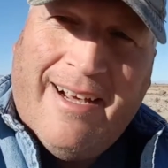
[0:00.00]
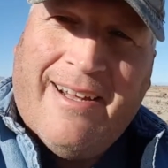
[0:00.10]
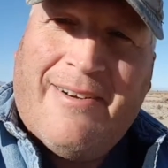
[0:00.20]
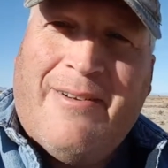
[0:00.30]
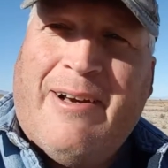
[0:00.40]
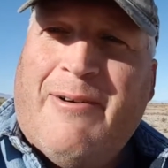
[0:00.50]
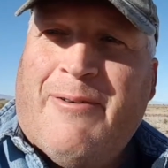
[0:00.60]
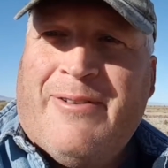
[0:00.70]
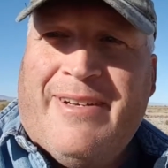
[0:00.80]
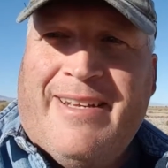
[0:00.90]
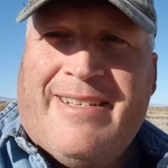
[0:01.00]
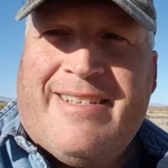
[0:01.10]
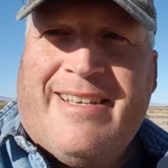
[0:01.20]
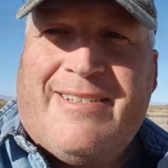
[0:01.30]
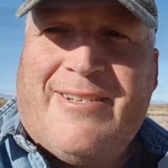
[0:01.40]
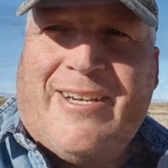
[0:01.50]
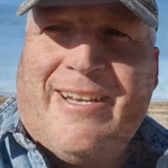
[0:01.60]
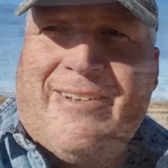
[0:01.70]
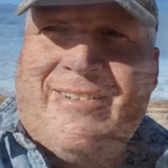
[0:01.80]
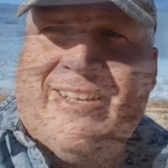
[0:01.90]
I don't know how old it is. Let's check it out